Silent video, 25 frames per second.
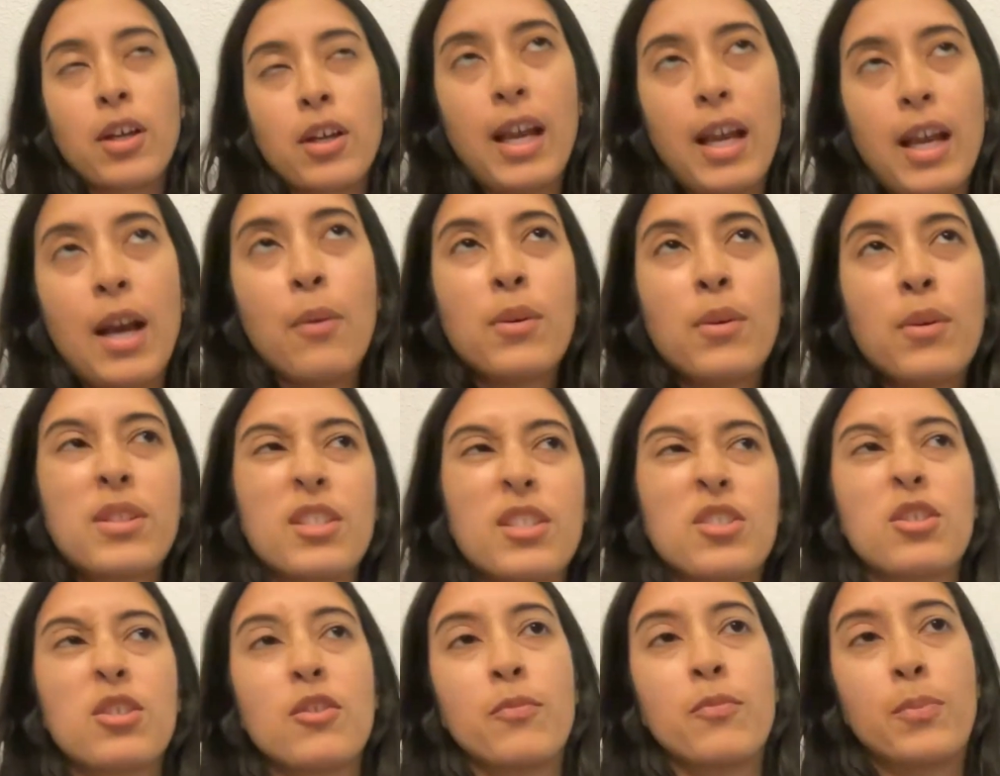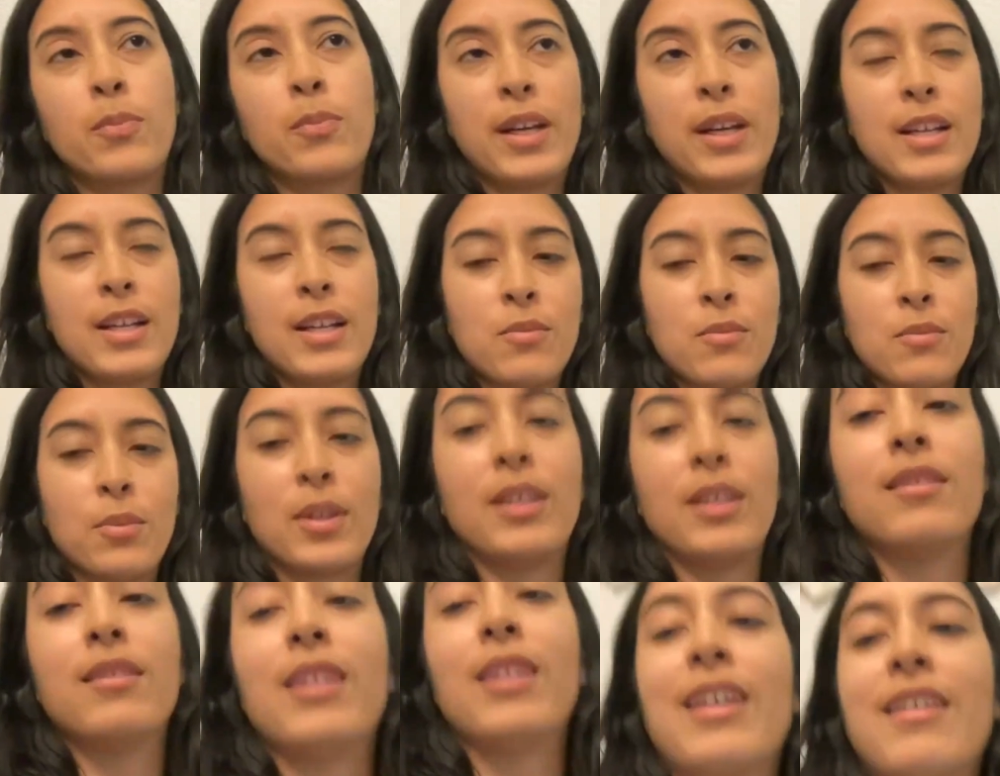I wasn't sure if brands
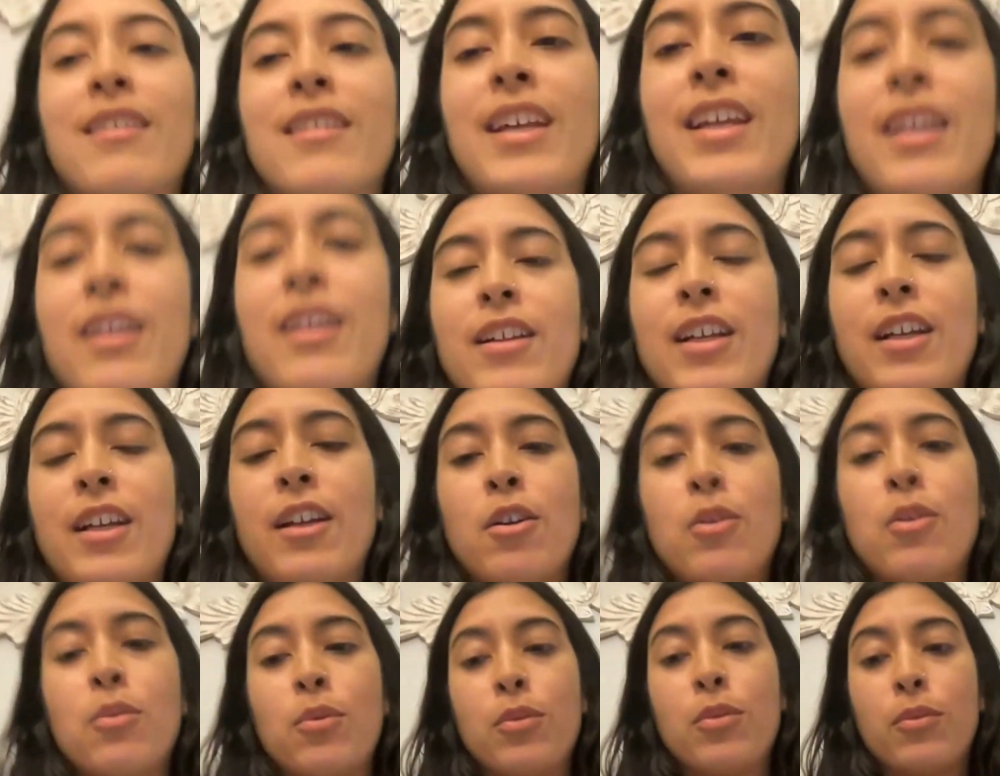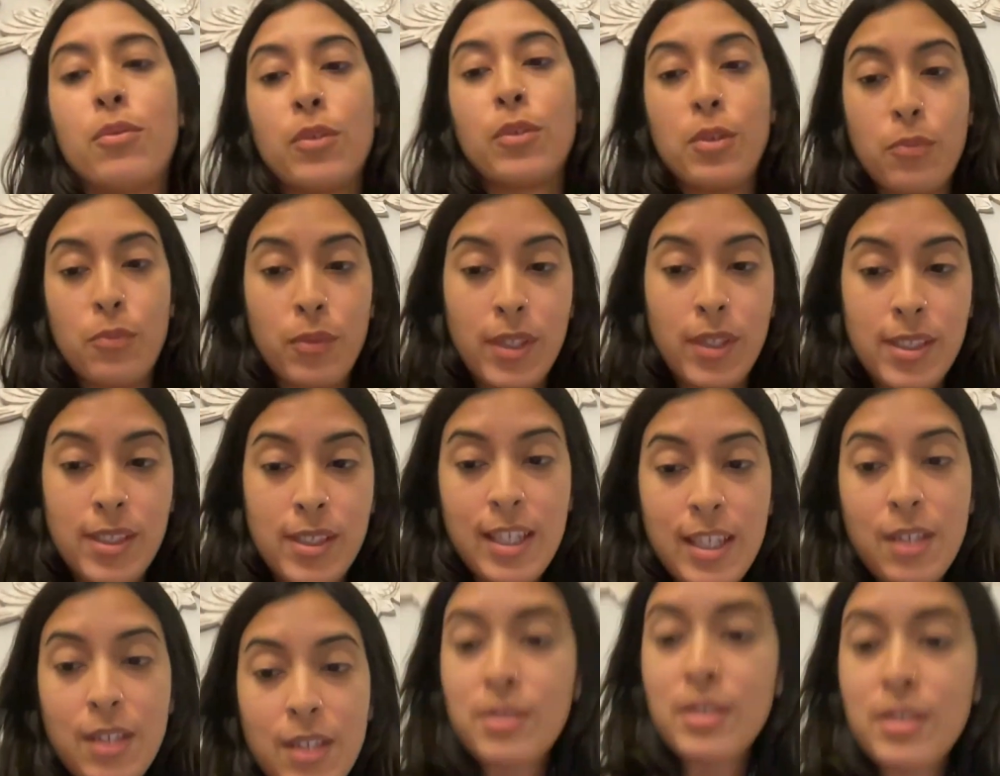wouldn't like oh well, we
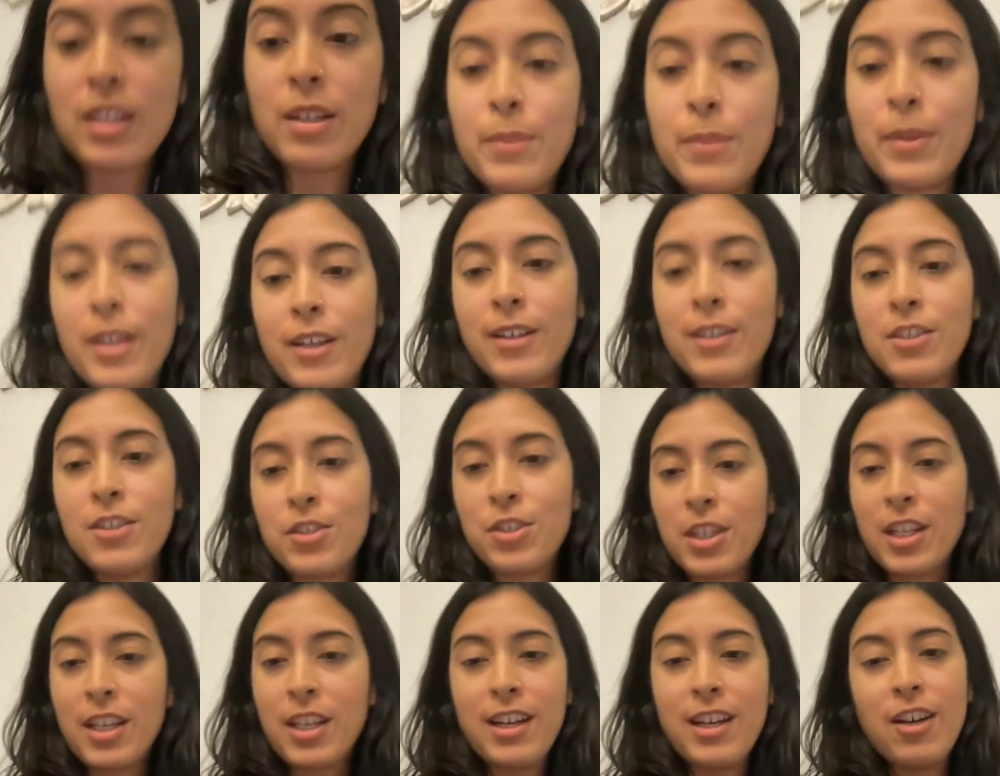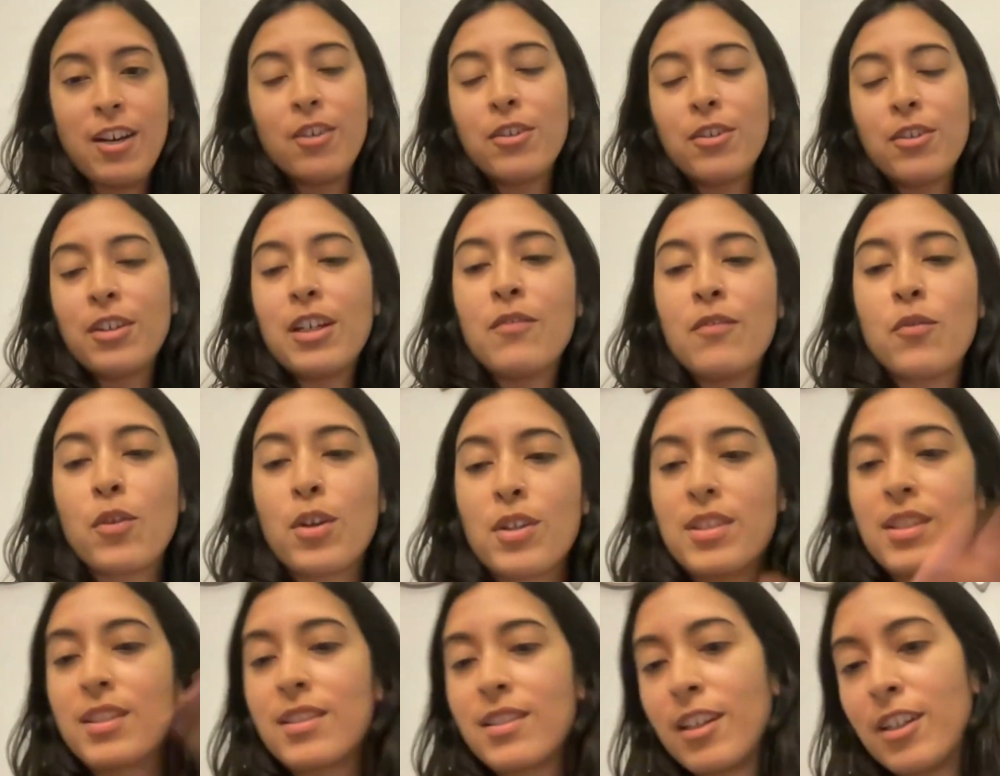said it was going to be 100 and now your
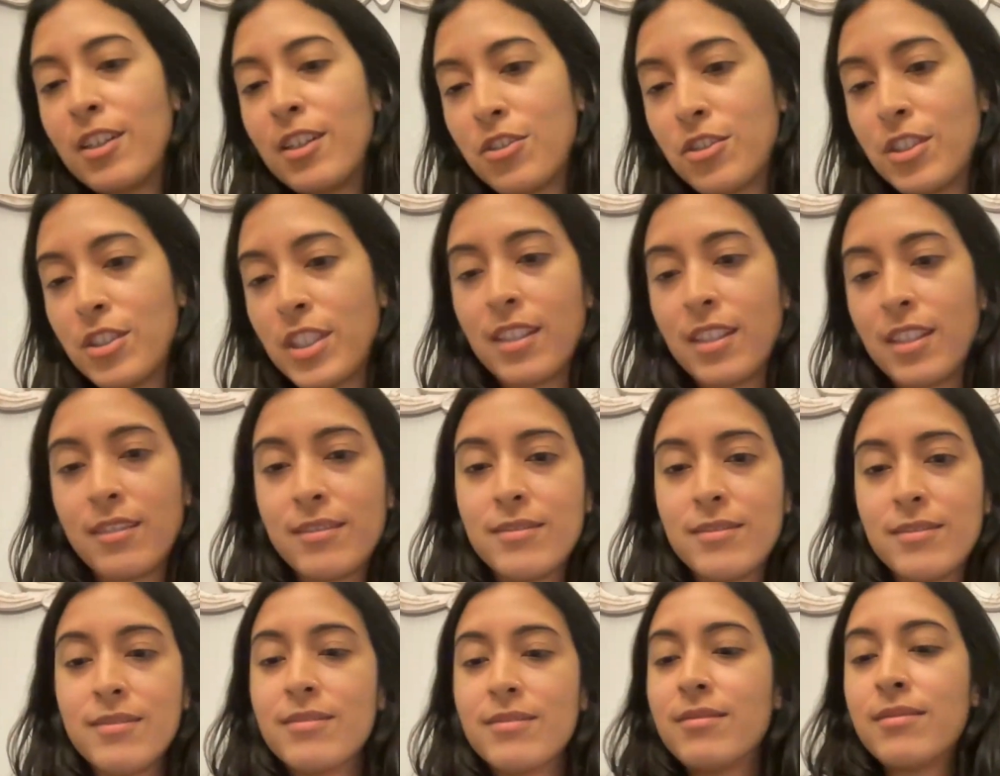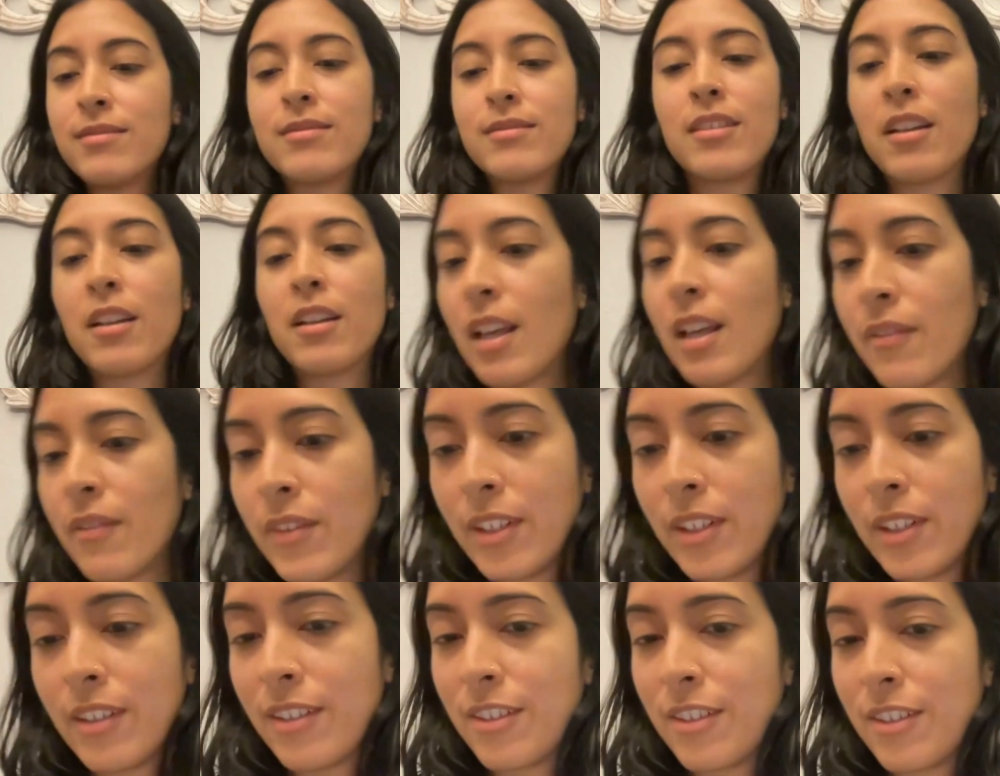invoice is
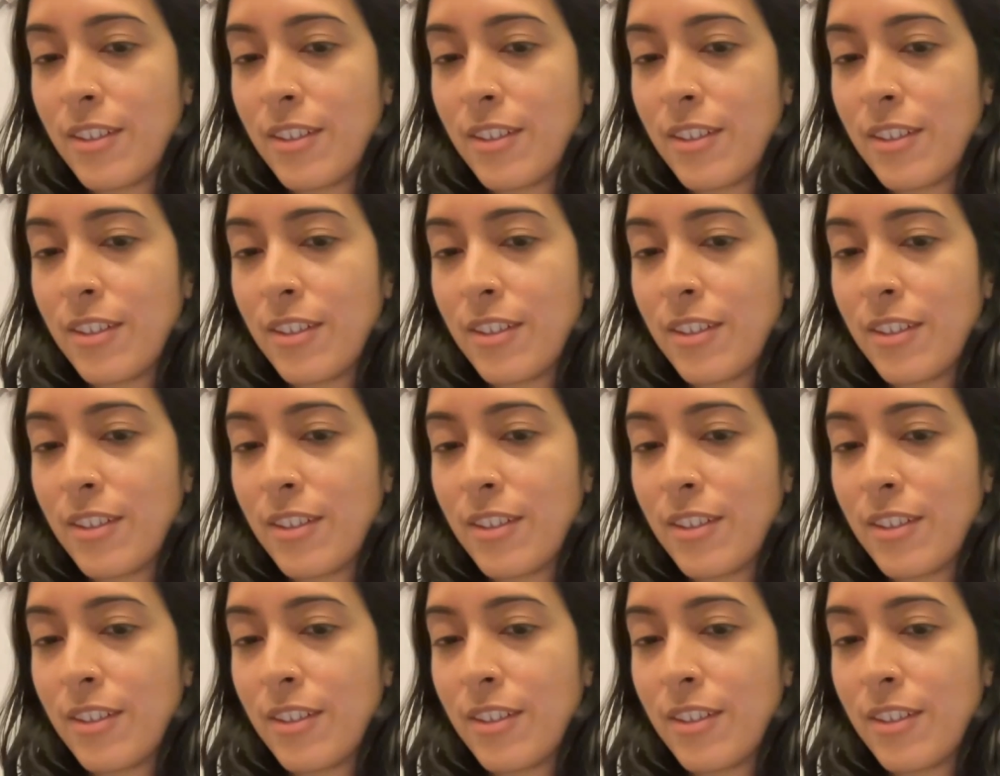111 or